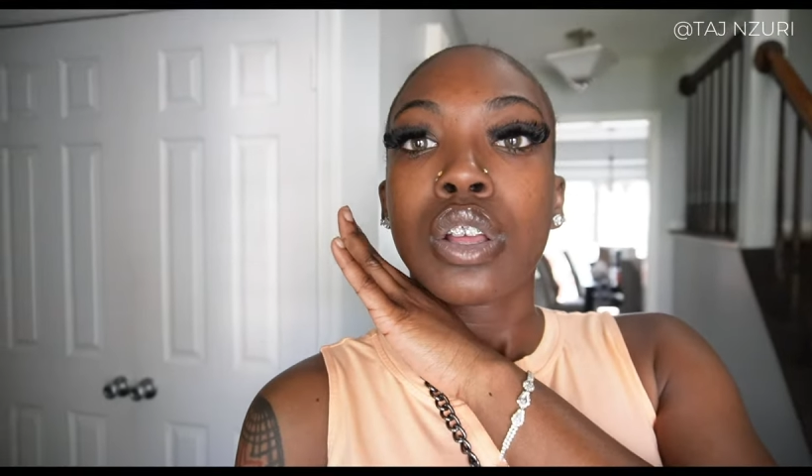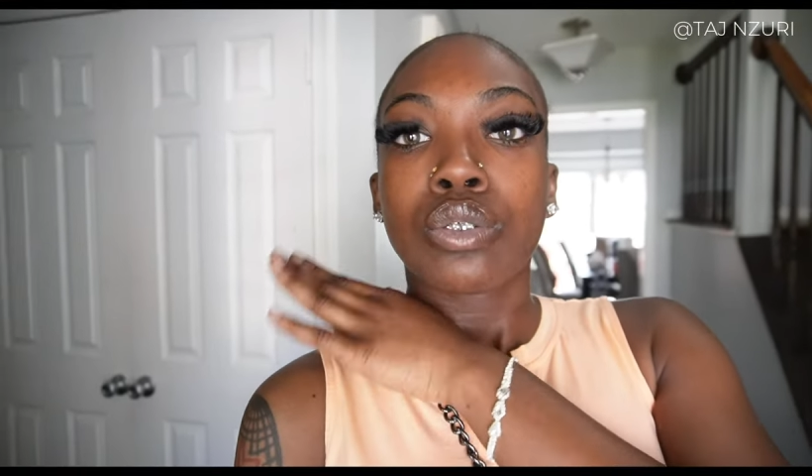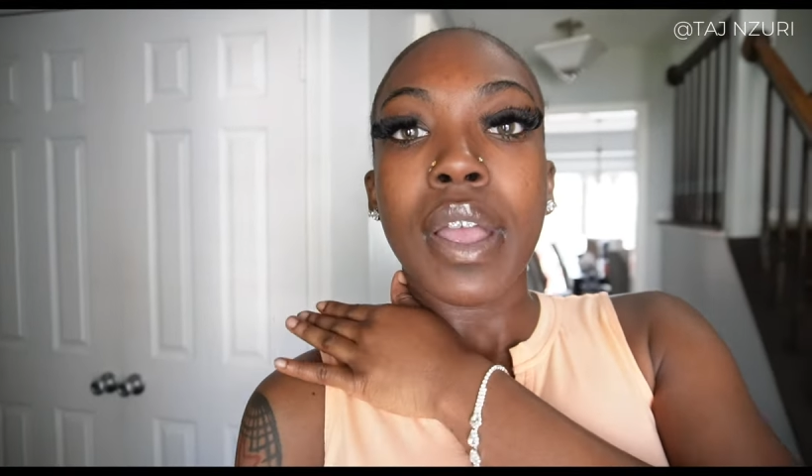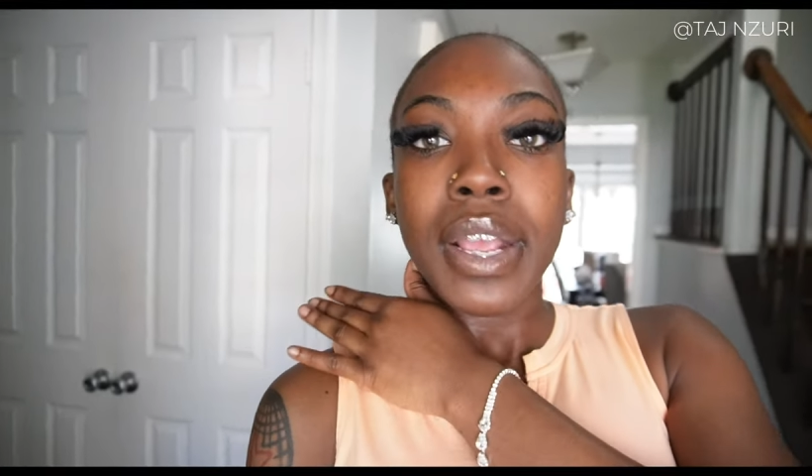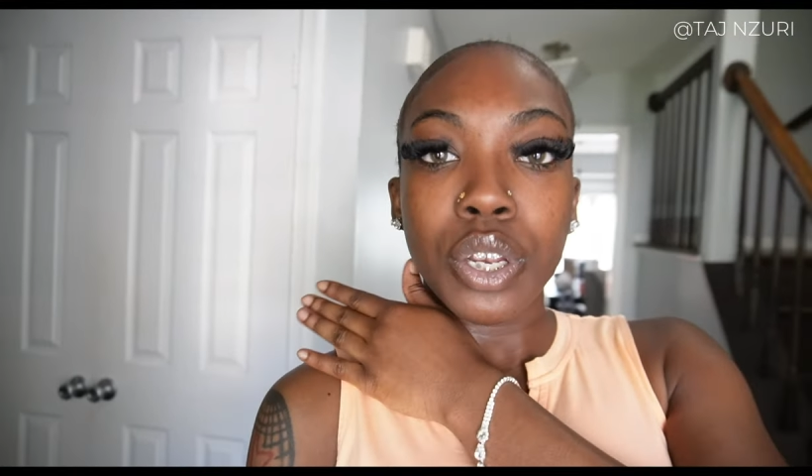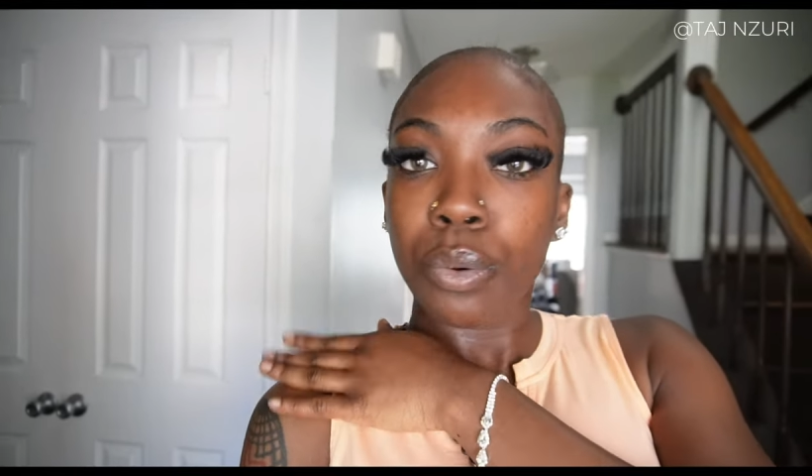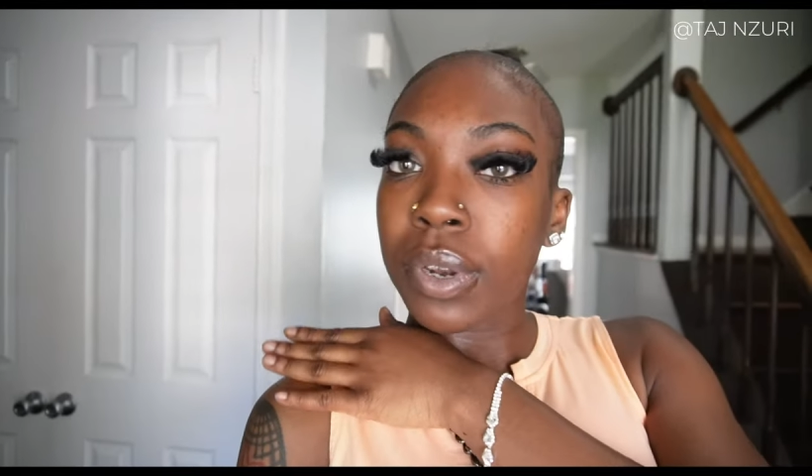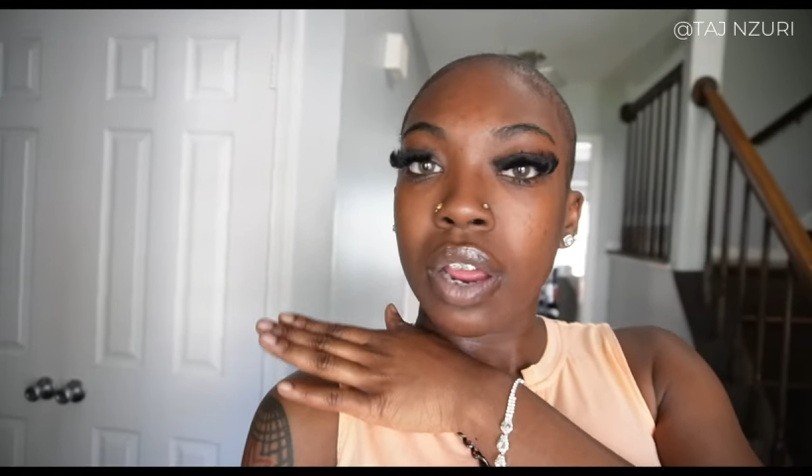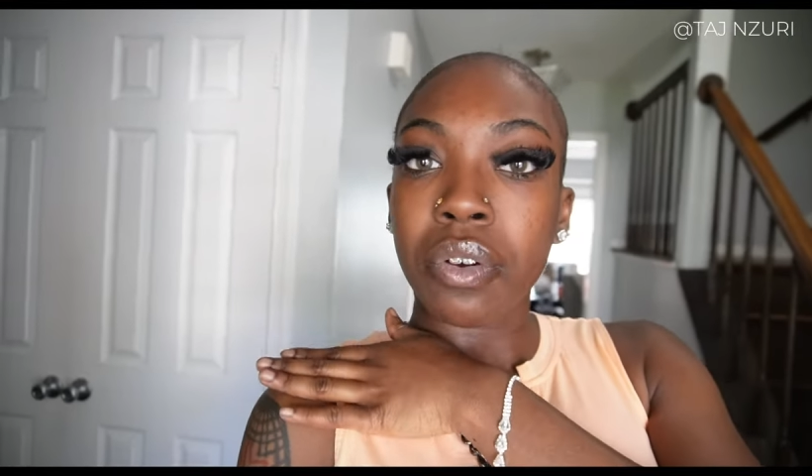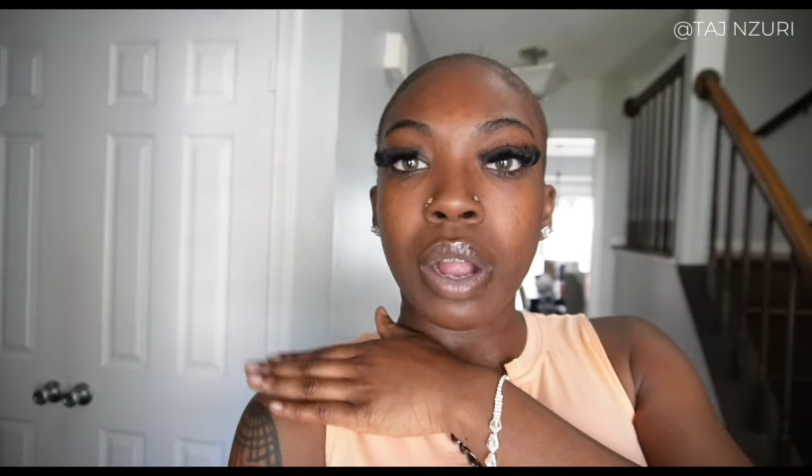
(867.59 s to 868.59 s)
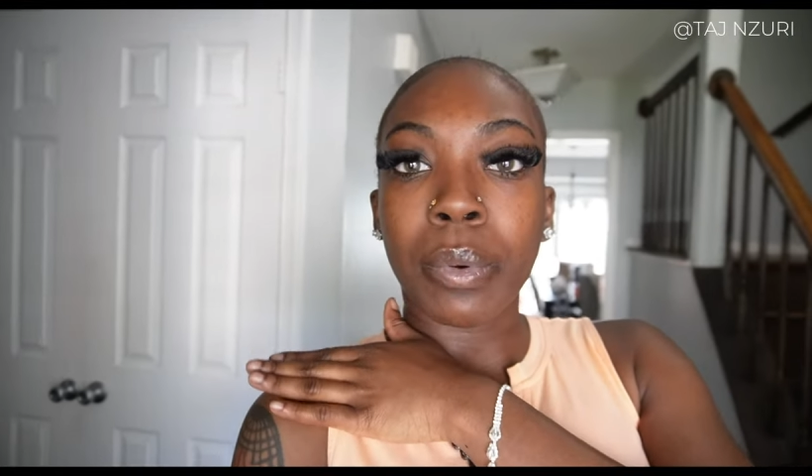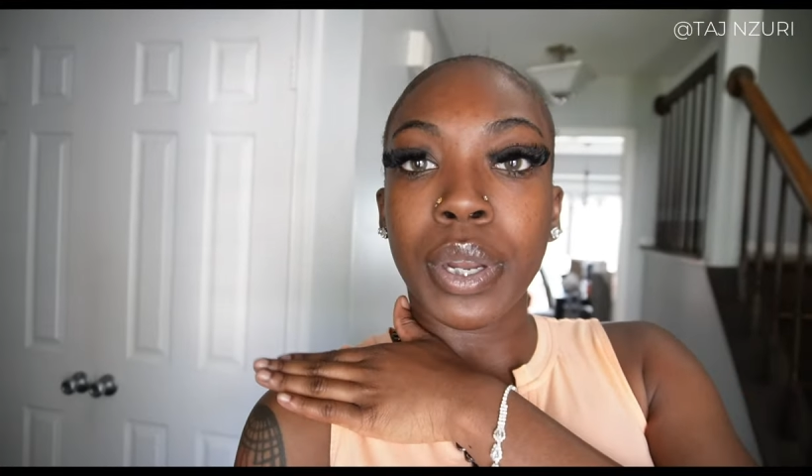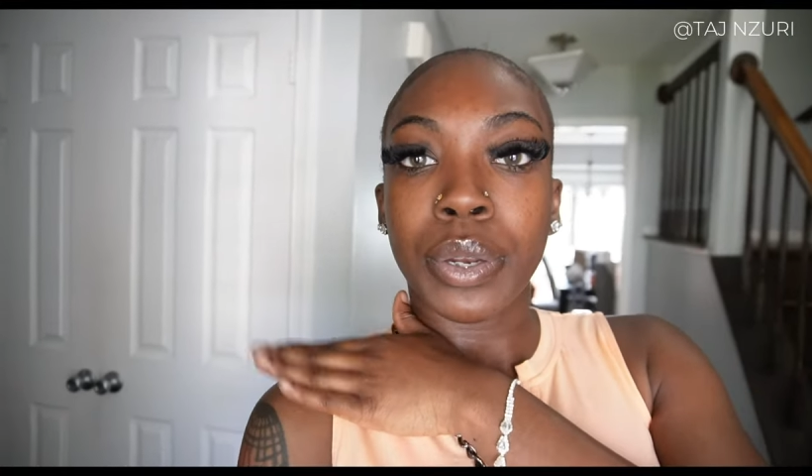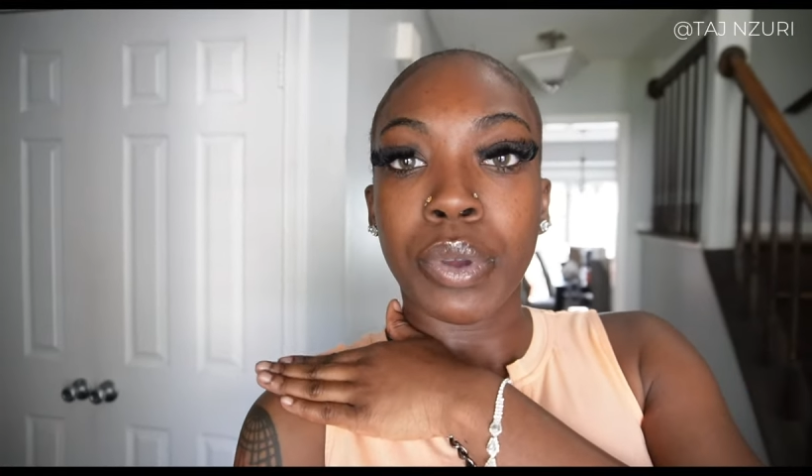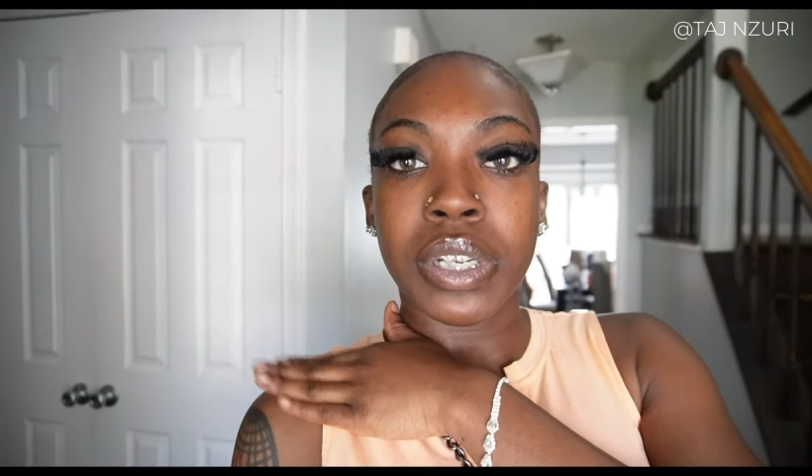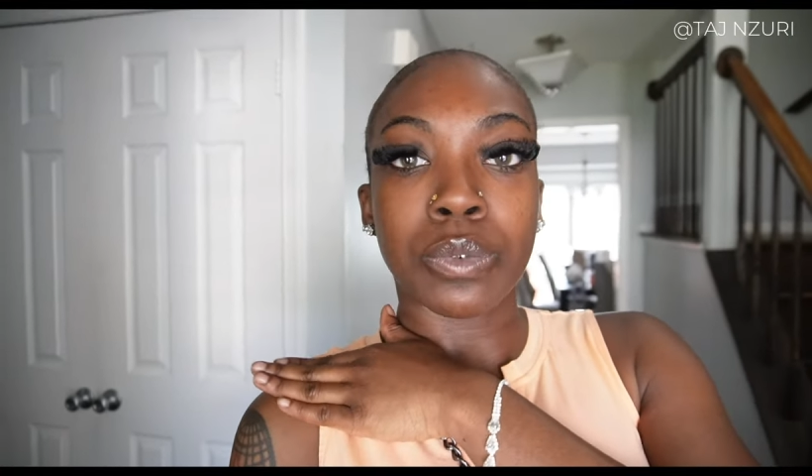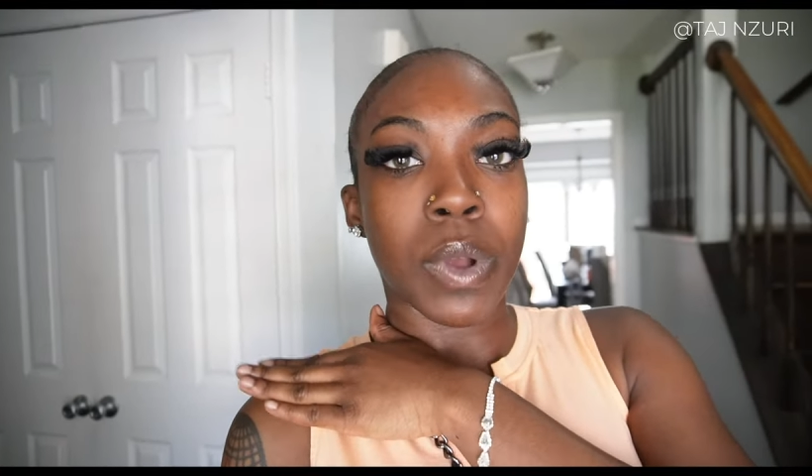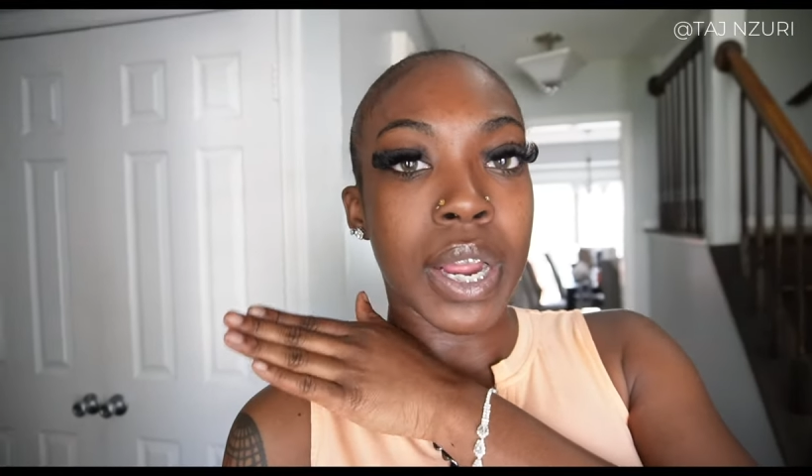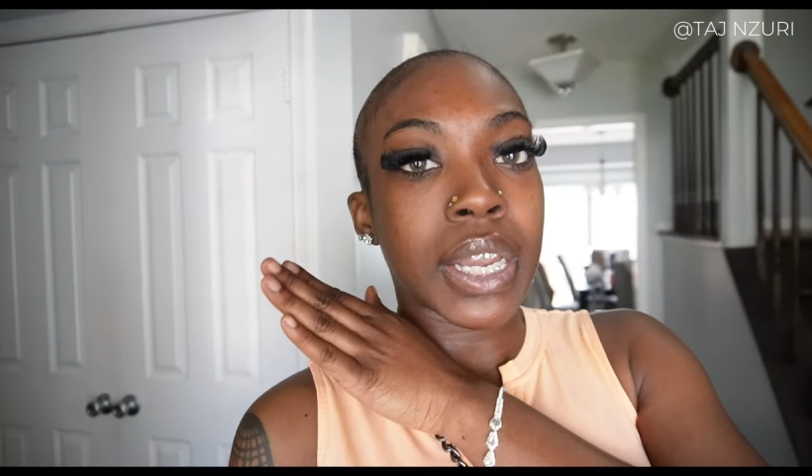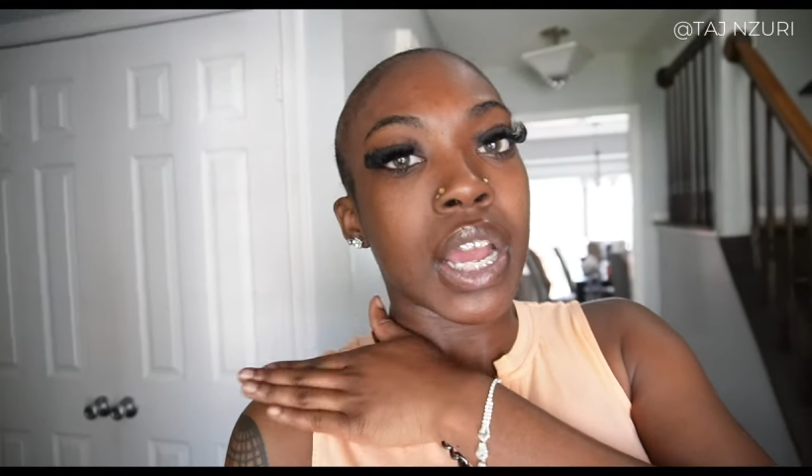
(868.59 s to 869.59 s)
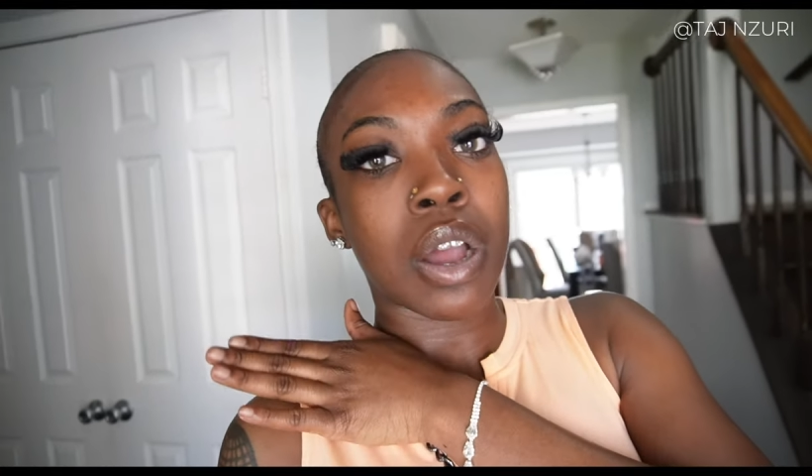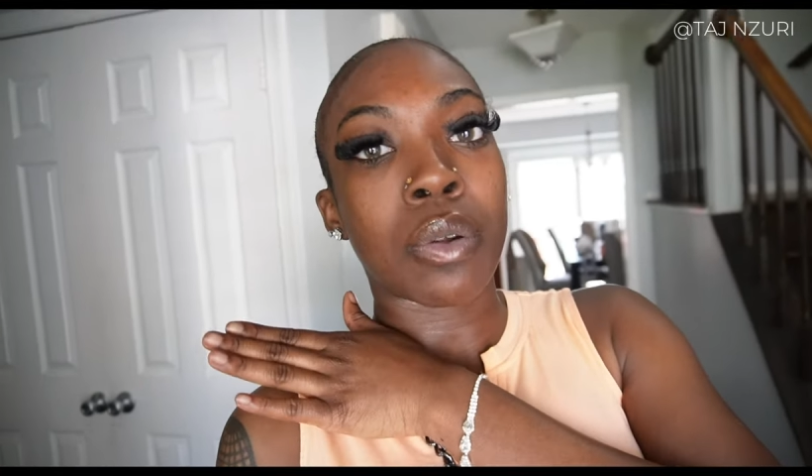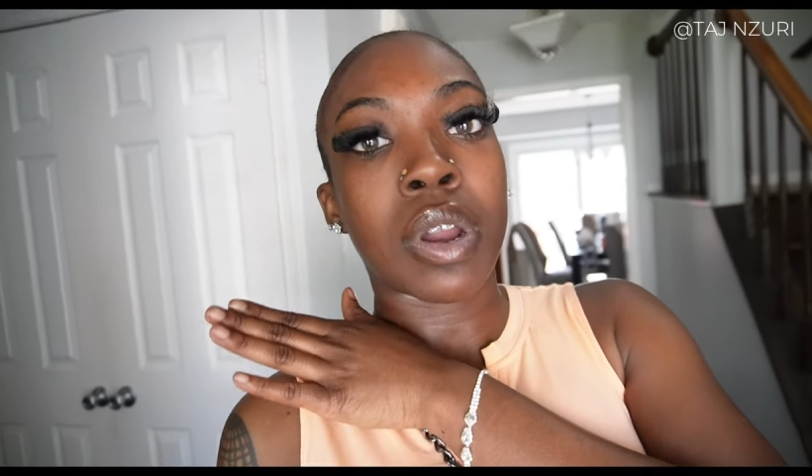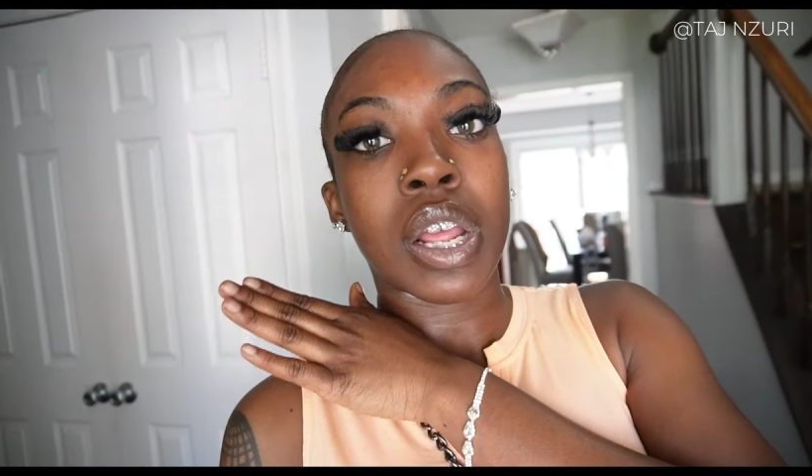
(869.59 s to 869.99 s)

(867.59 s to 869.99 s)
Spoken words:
So I can do whatever I want to do and just wind down,